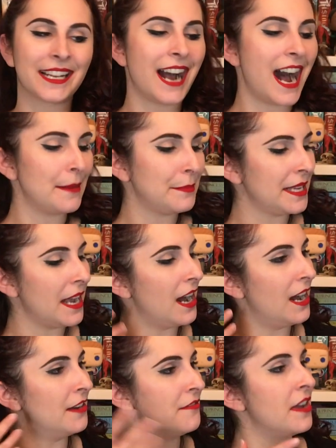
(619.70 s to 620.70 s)
a copy
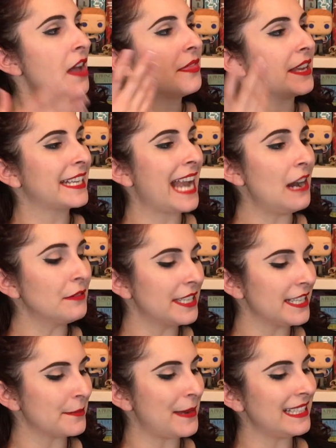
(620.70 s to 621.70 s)
of The
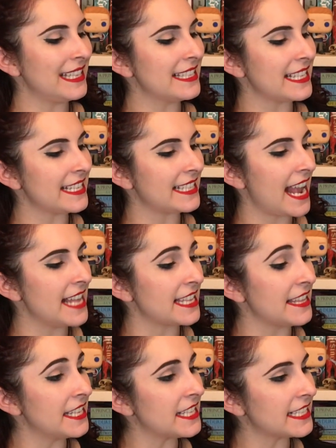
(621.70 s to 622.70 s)
Countess by Lynsay Sands,
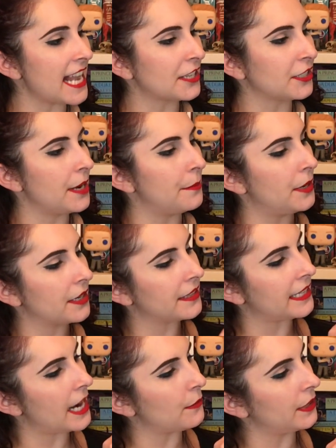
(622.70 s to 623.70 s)
and this is actually a book
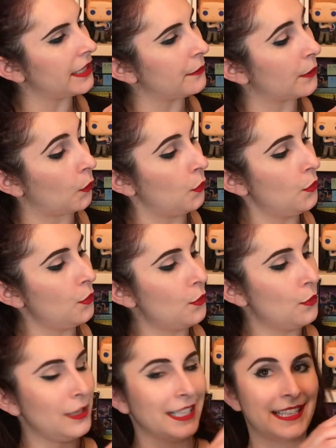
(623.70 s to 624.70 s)
that I really, ooh,
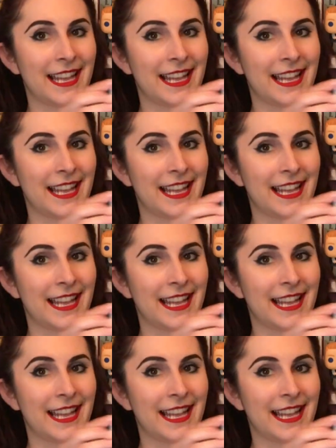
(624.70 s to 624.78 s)
look at